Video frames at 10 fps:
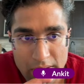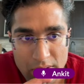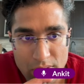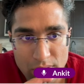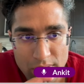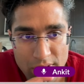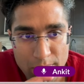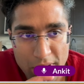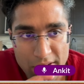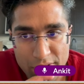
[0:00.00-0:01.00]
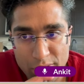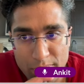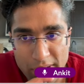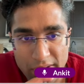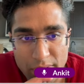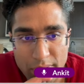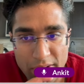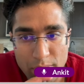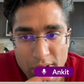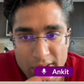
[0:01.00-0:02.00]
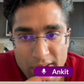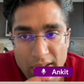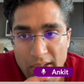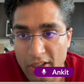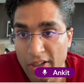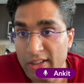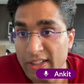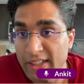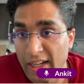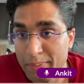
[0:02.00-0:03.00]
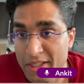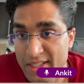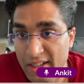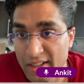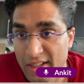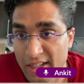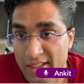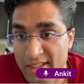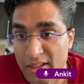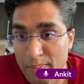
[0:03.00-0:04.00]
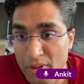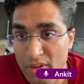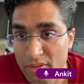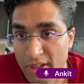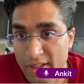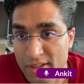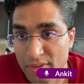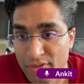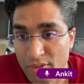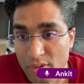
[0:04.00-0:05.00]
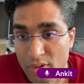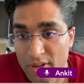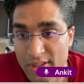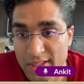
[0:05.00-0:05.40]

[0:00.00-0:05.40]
Cool, so bot 2 played the red 1. Currently, I am the second highest number, right? So 4 is the